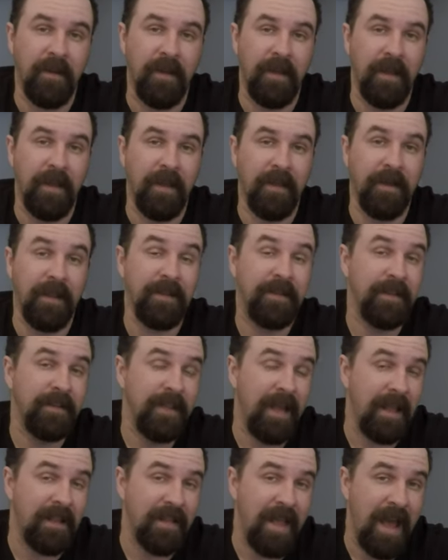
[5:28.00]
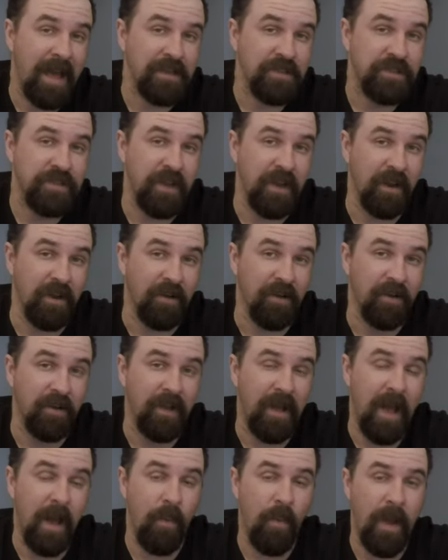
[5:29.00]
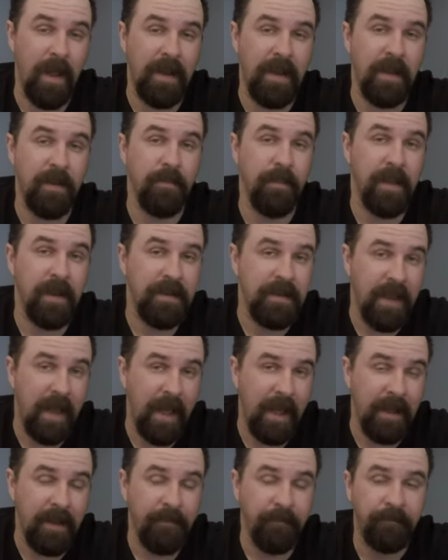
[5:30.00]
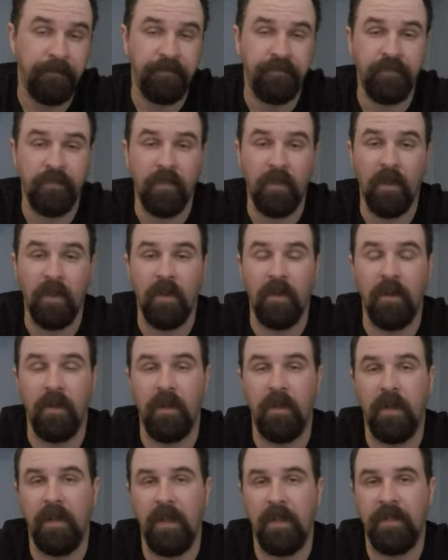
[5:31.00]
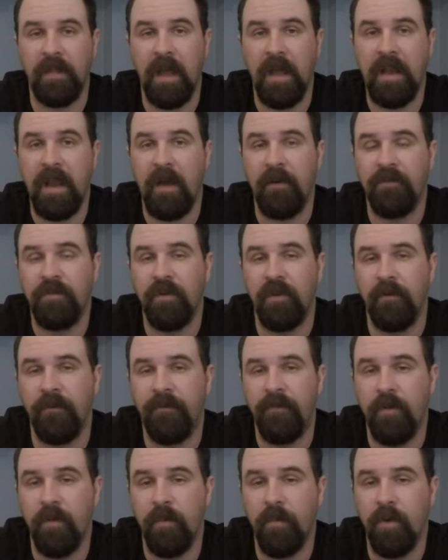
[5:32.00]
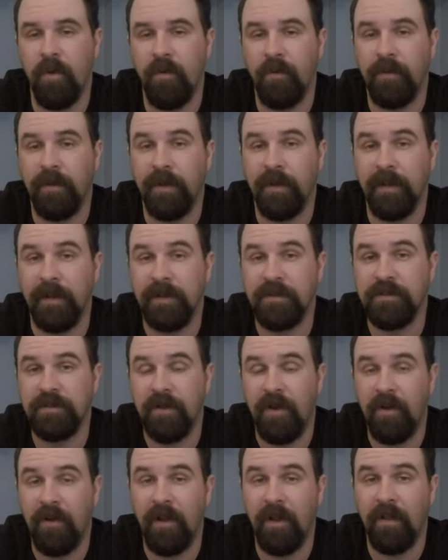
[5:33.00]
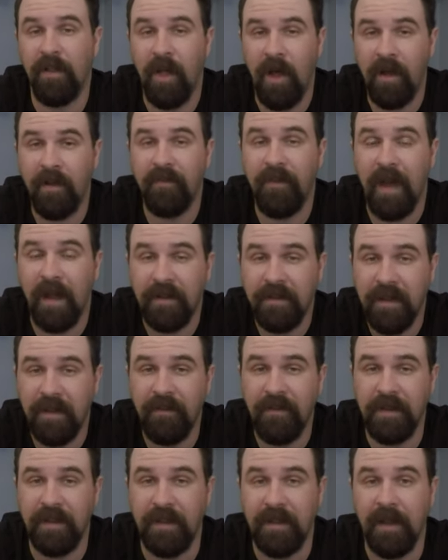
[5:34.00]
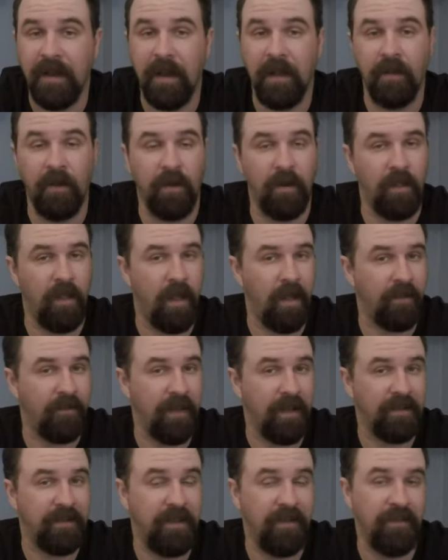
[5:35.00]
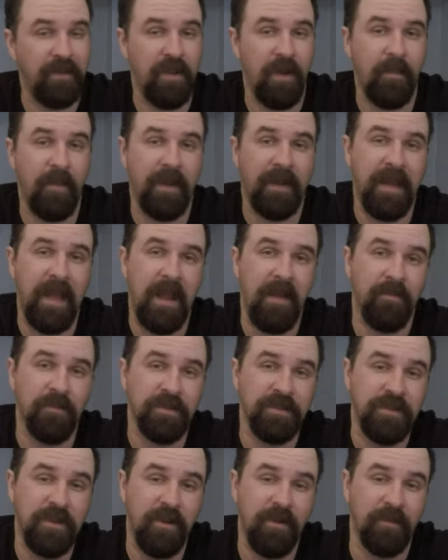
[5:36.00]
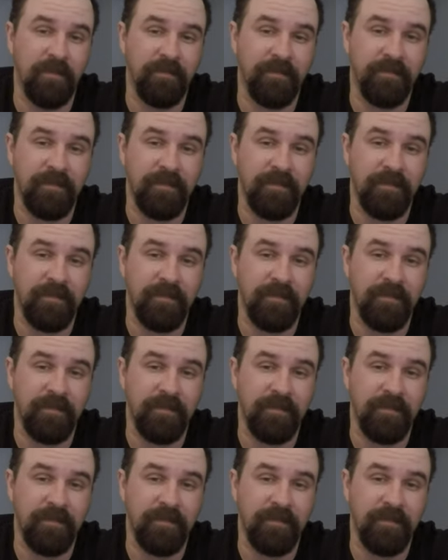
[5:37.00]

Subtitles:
And I did that last year. I went in midday, night after a full moon, and I saw a lot of activity, and I got a lot of activity on my cameras too.